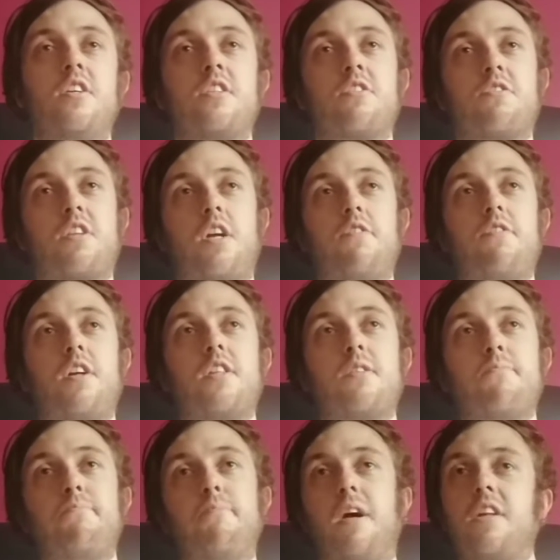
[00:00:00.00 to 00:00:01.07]
So it's kind of like
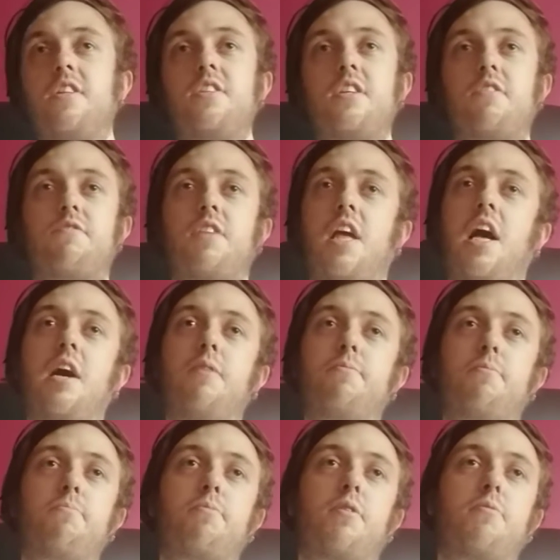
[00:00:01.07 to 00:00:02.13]
the melody of the
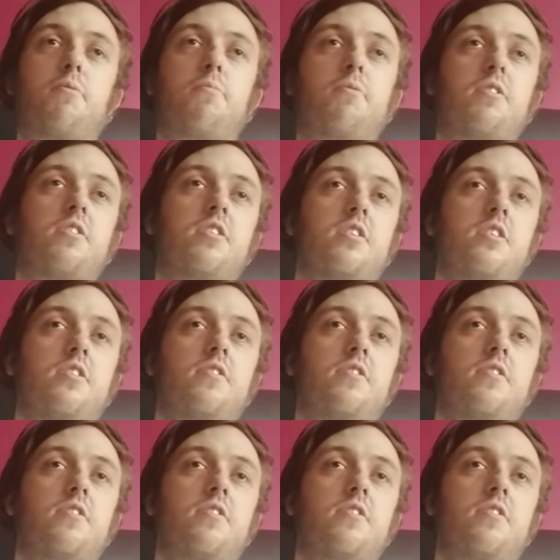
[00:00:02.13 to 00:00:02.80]
album, probably.